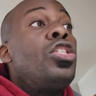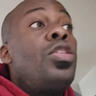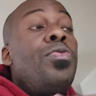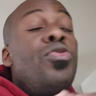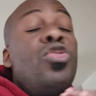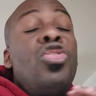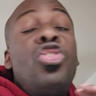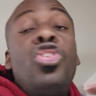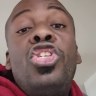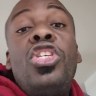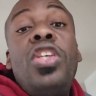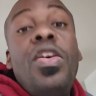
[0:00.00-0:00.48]

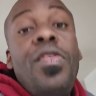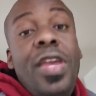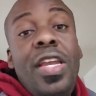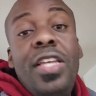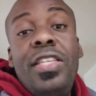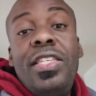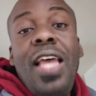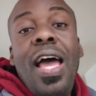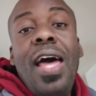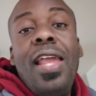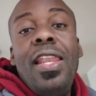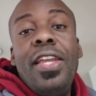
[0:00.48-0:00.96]
some
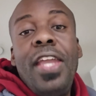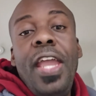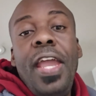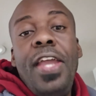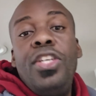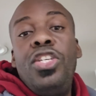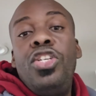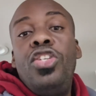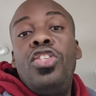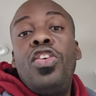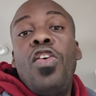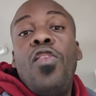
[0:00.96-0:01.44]
serious
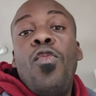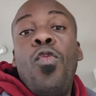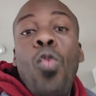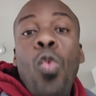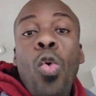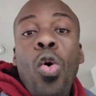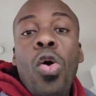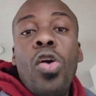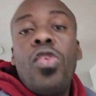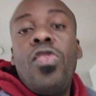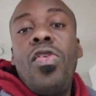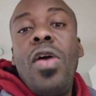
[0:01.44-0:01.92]
allegations
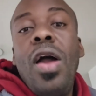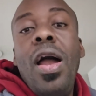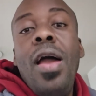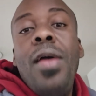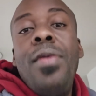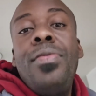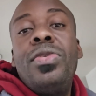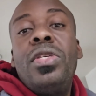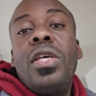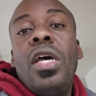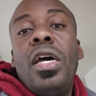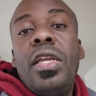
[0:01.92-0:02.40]
of war
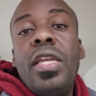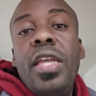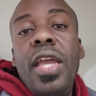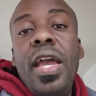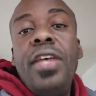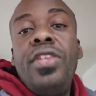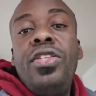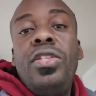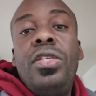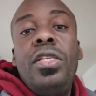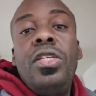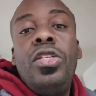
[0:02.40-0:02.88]
crimes
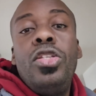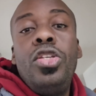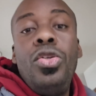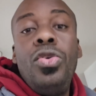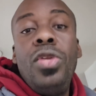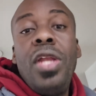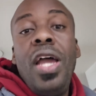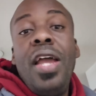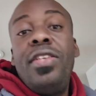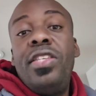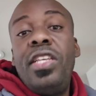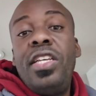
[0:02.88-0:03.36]
against
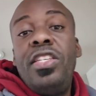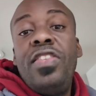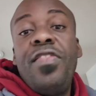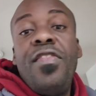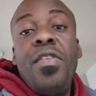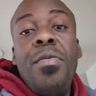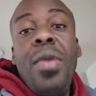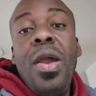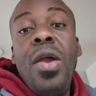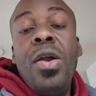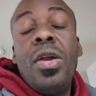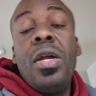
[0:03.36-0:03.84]
the United States
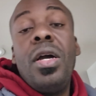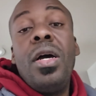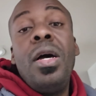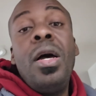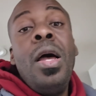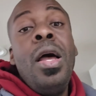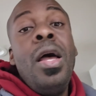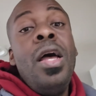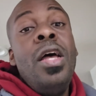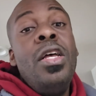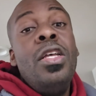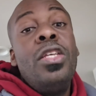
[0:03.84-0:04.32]
of
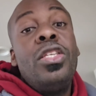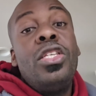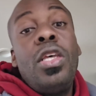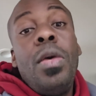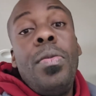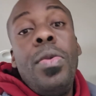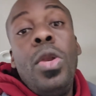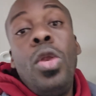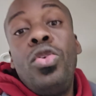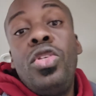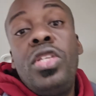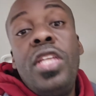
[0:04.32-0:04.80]
America.
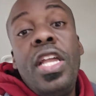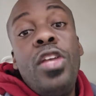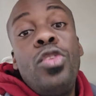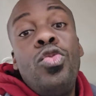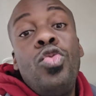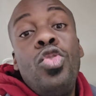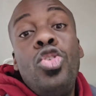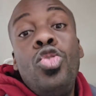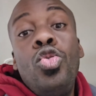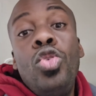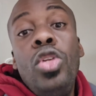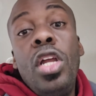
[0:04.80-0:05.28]
Some of those
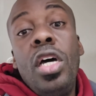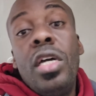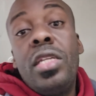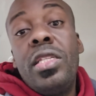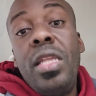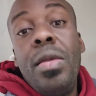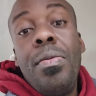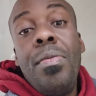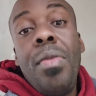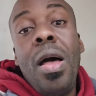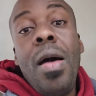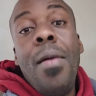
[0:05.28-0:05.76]
things, when you
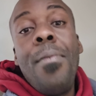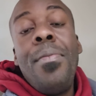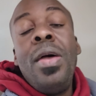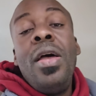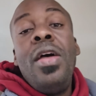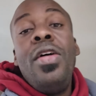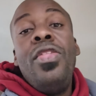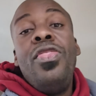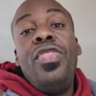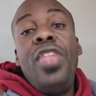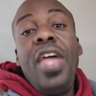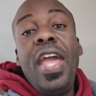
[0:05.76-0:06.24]
look them
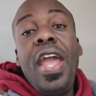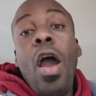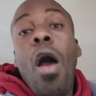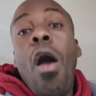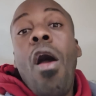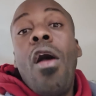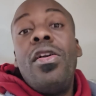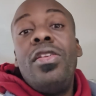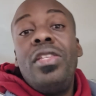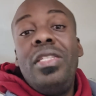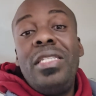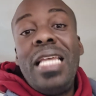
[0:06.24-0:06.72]
up,
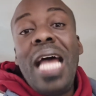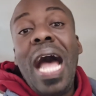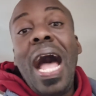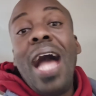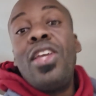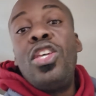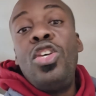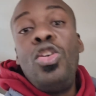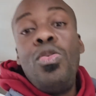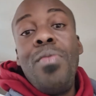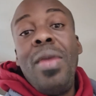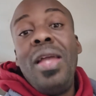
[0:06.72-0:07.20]
they are
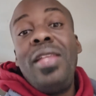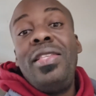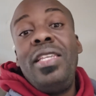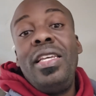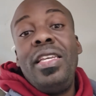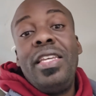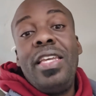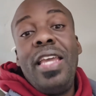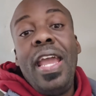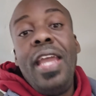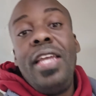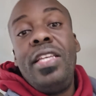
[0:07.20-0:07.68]

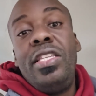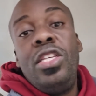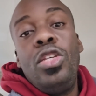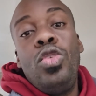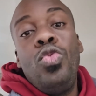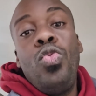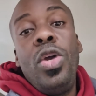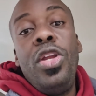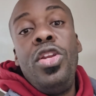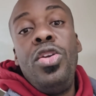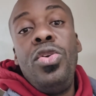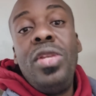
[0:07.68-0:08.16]
documented
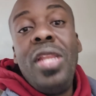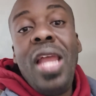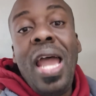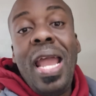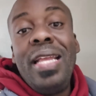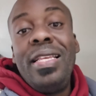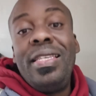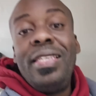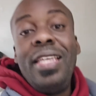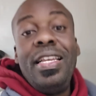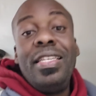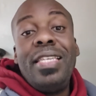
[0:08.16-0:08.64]
cases where the
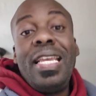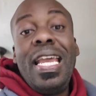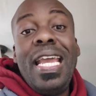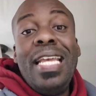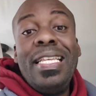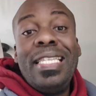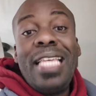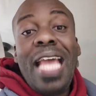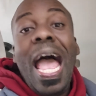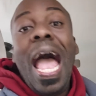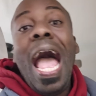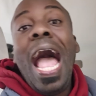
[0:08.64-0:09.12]
United States
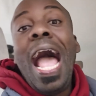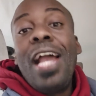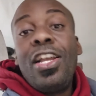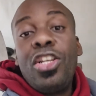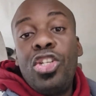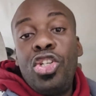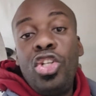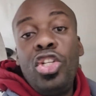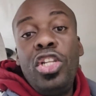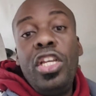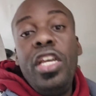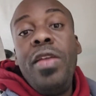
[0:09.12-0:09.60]
is
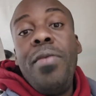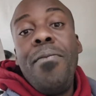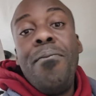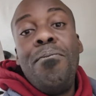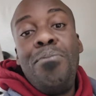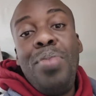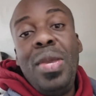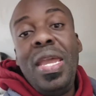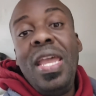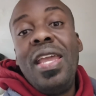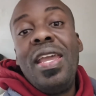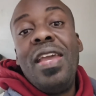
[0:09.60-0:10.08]
actually
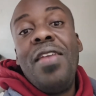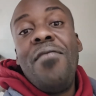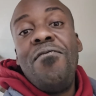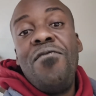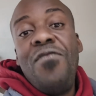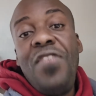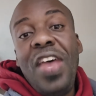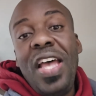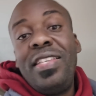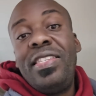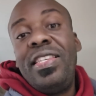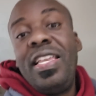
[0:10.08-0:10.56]
being
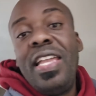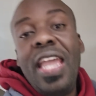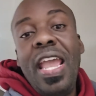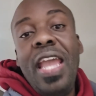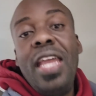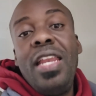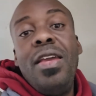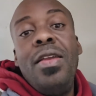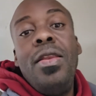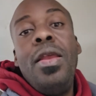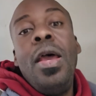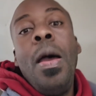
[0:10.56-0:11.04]

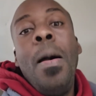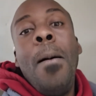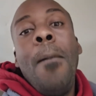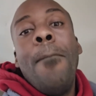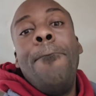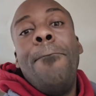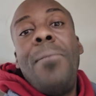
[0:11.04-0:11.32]
investigated